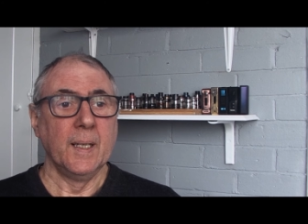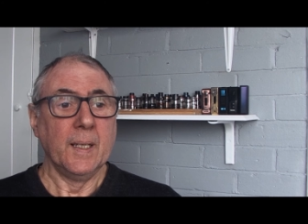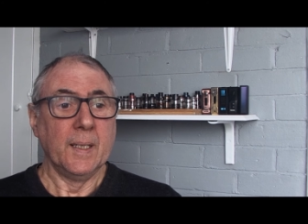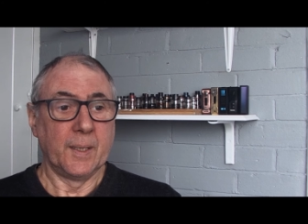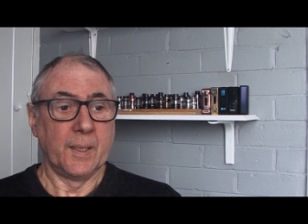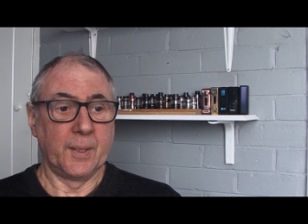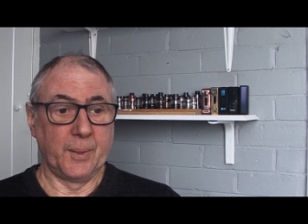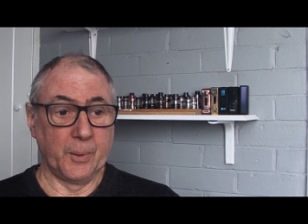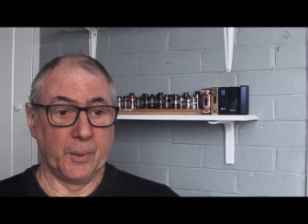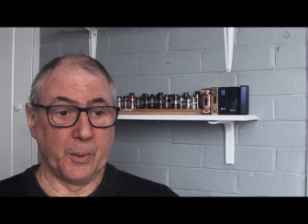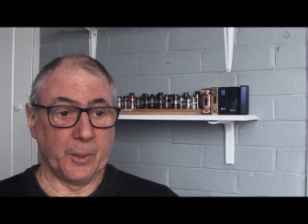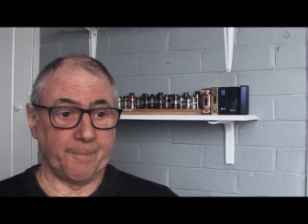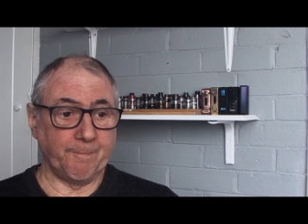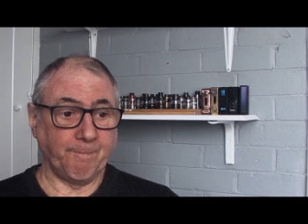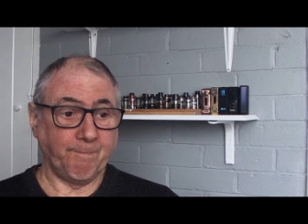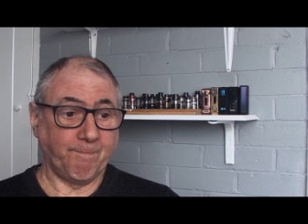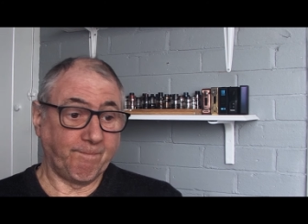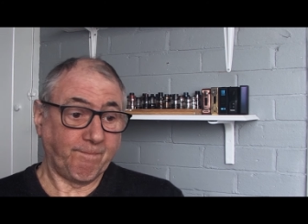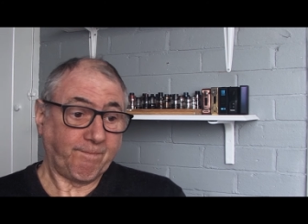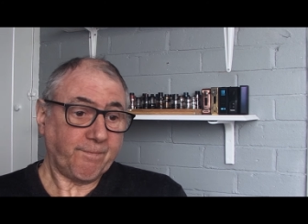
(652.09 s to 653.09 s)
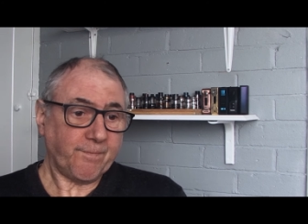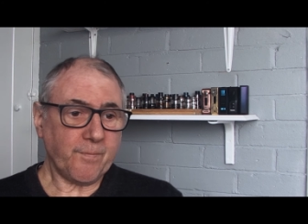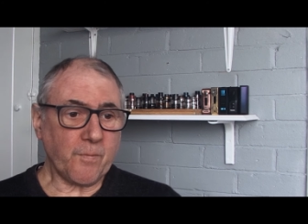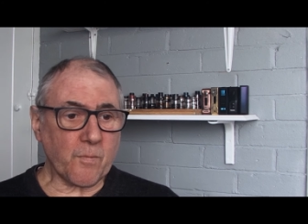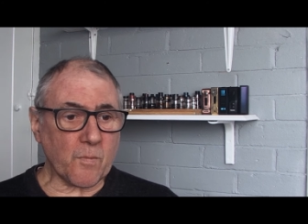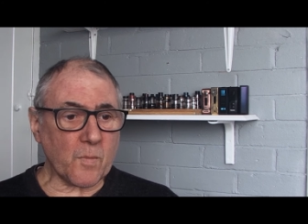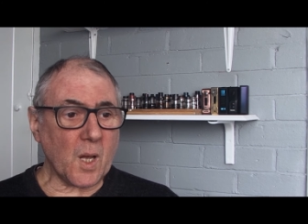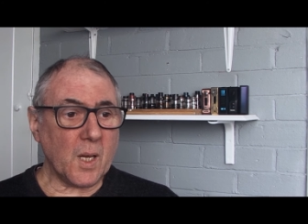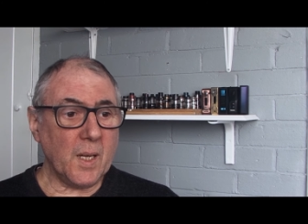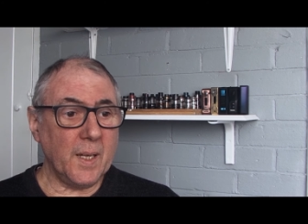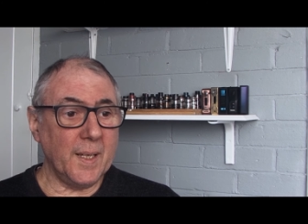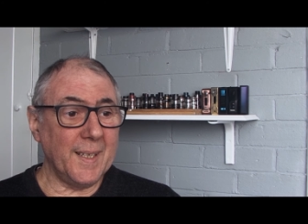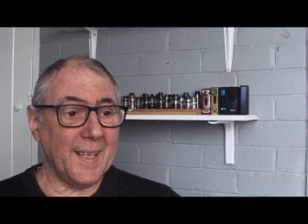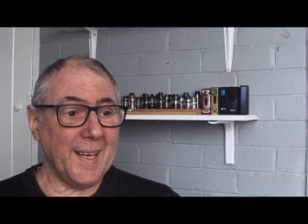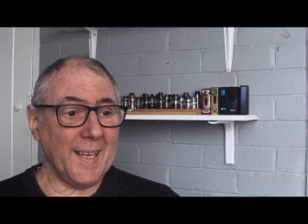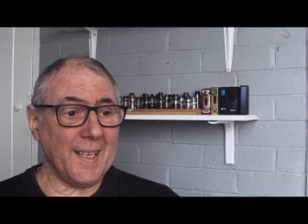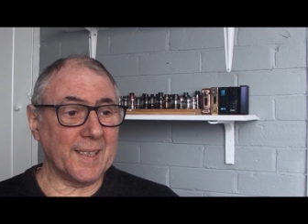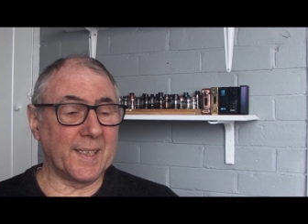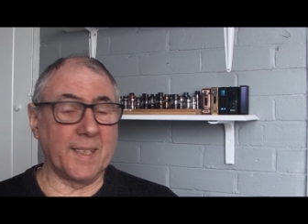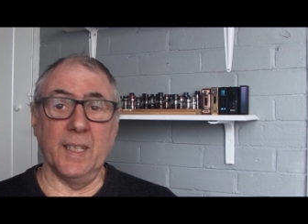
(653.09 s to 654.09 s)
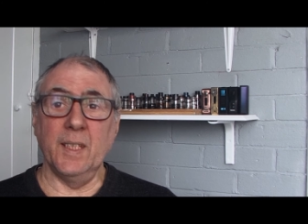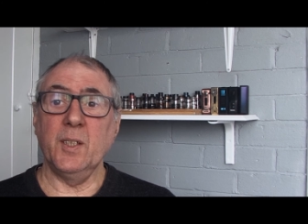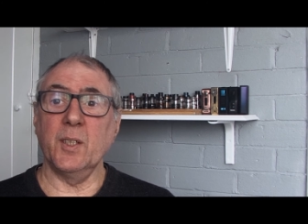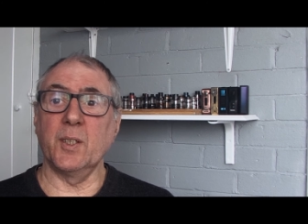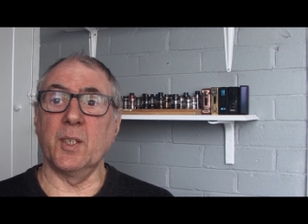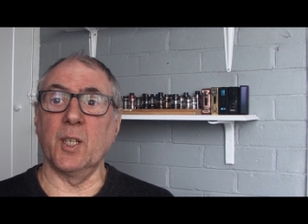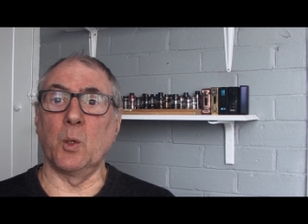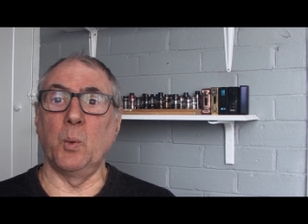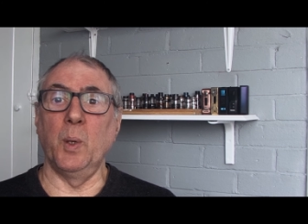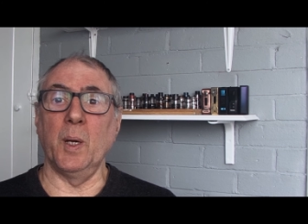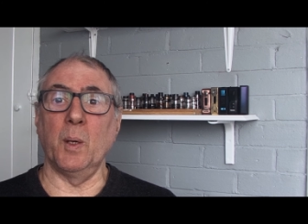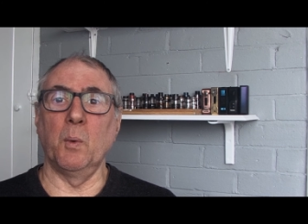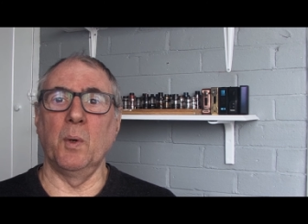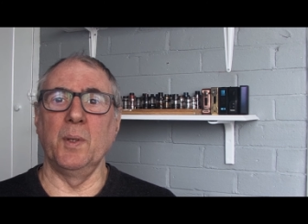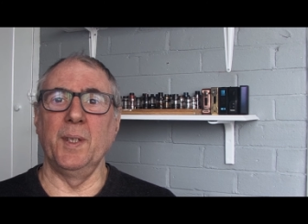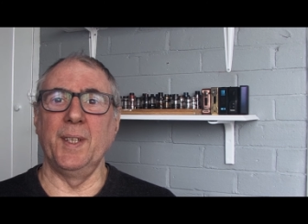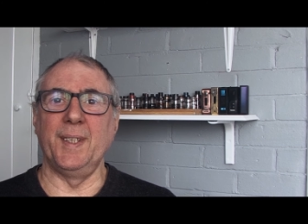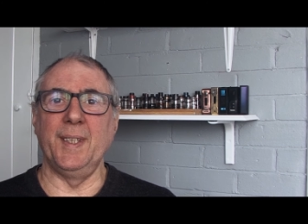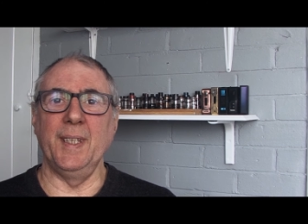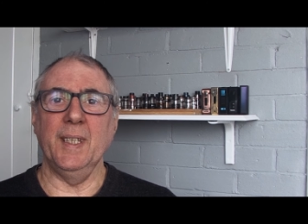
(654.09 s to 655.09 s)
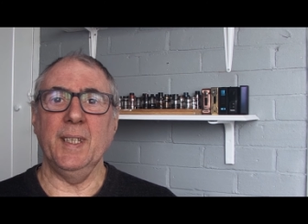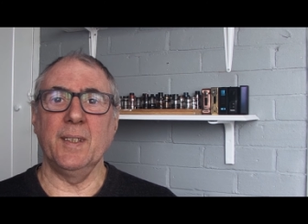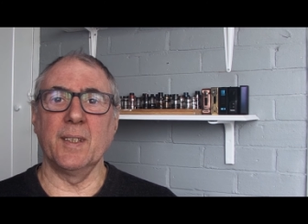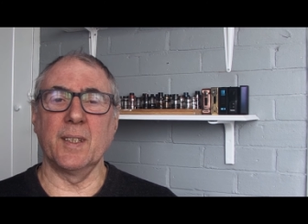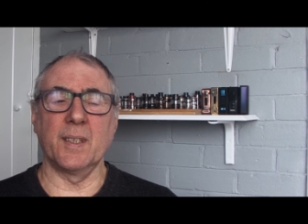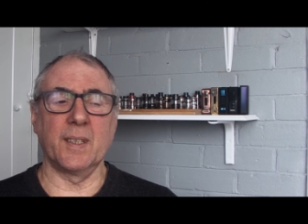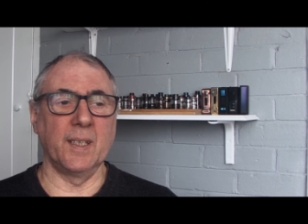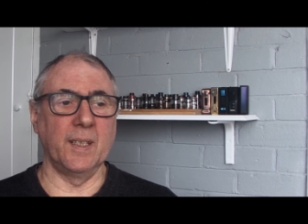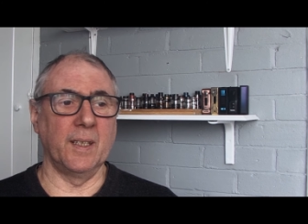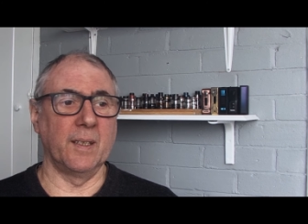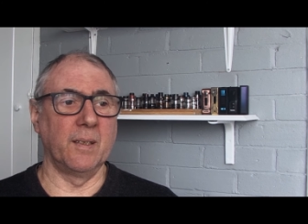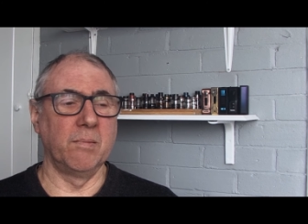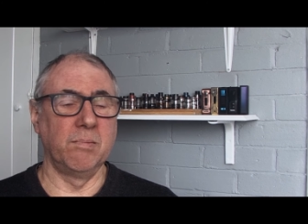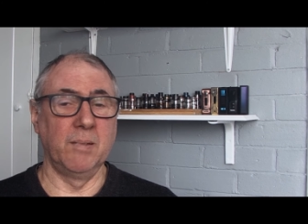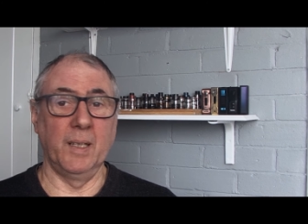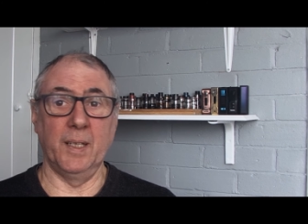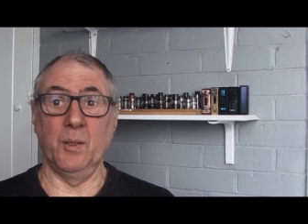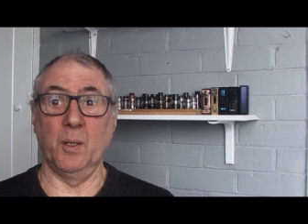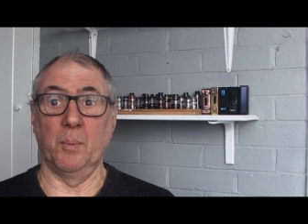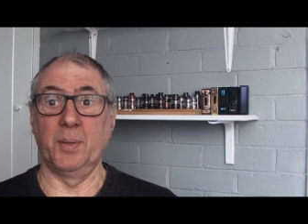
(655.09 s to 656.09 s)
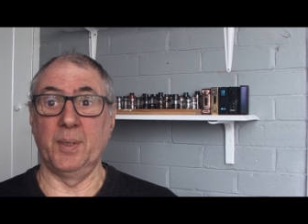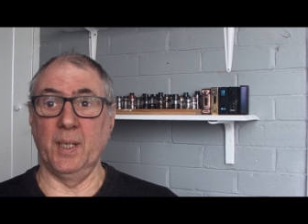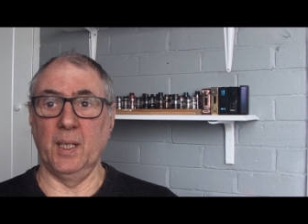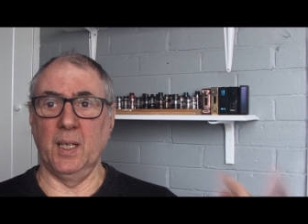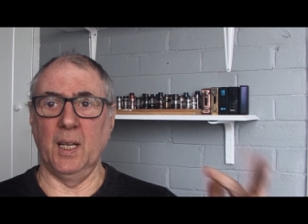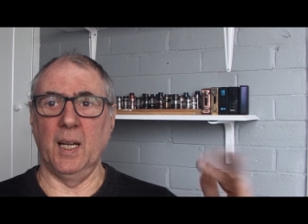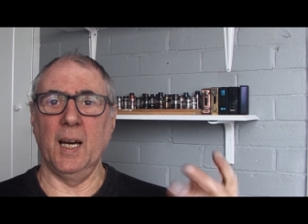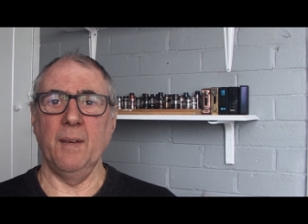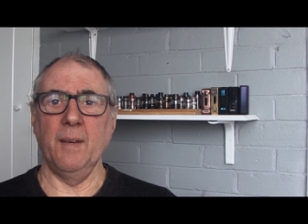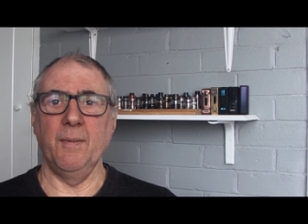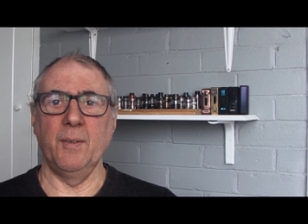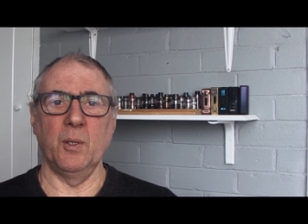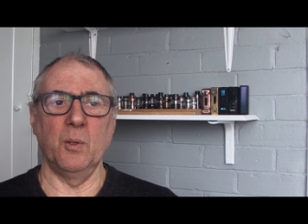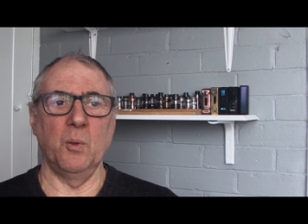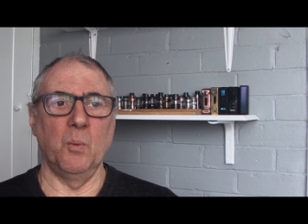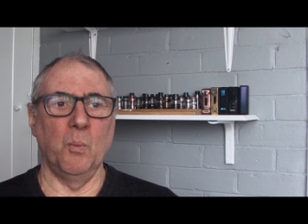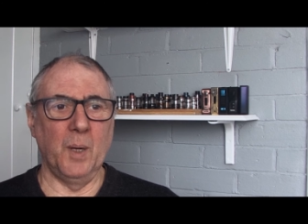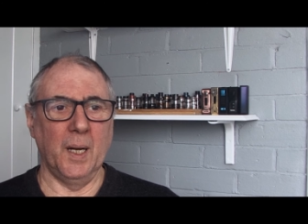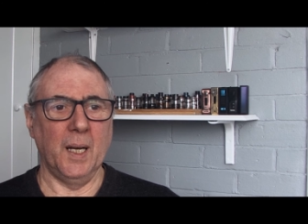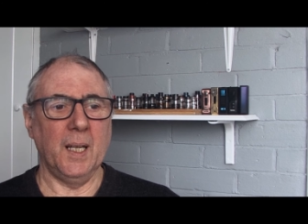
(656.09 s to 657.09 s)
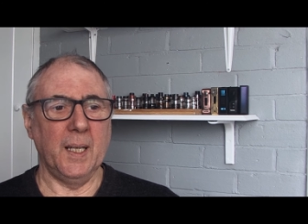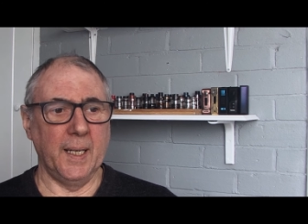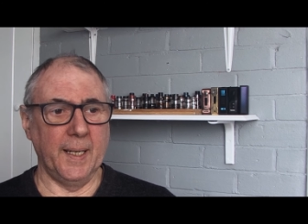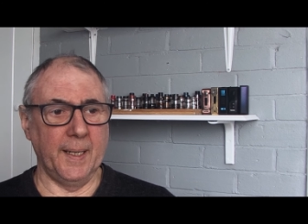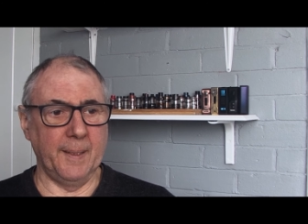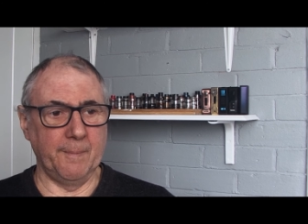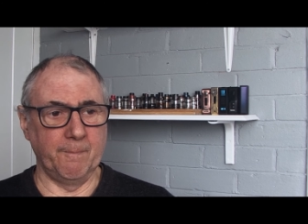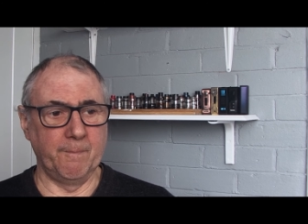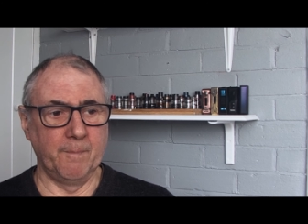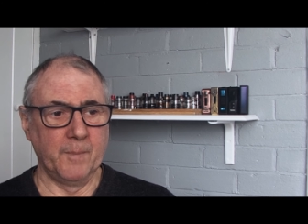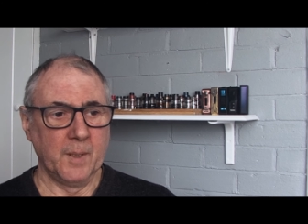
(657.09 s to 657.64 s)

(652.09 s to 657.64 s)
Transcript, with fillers: So, like I say, just a quick one today, just to let you know I'm still alive, doing well. Um,